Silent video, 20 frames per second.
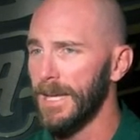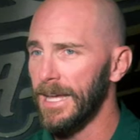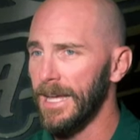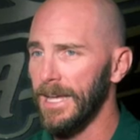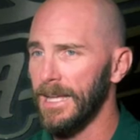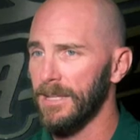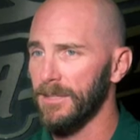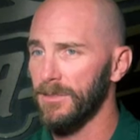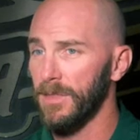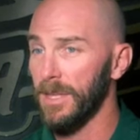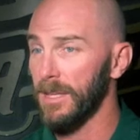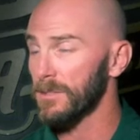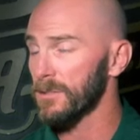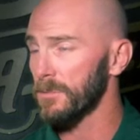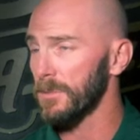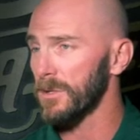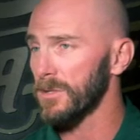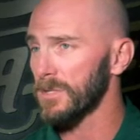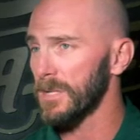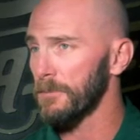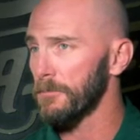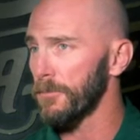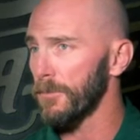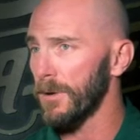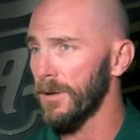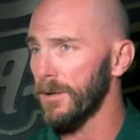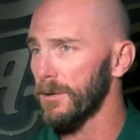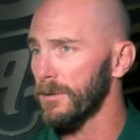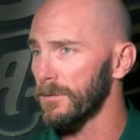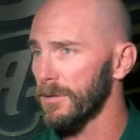And I think it's going to be our
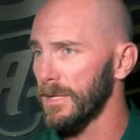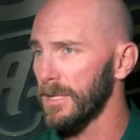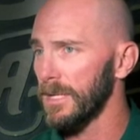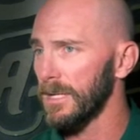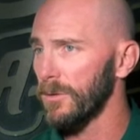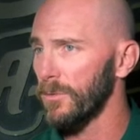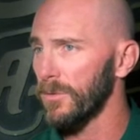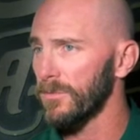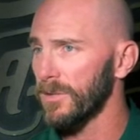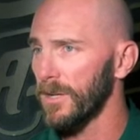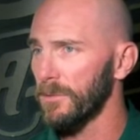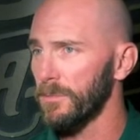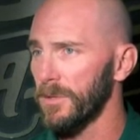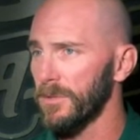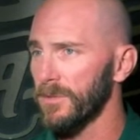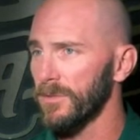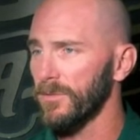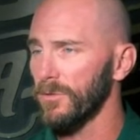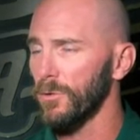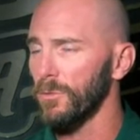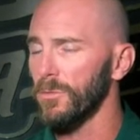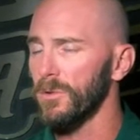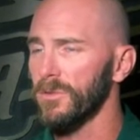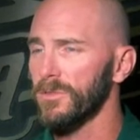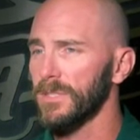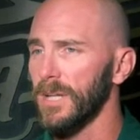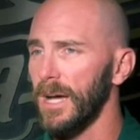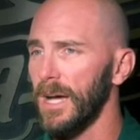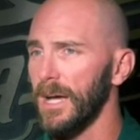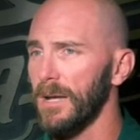separator. Again, we've talked about this numerous
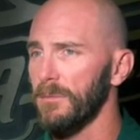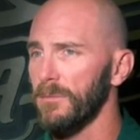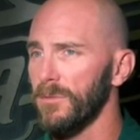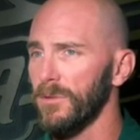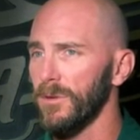times.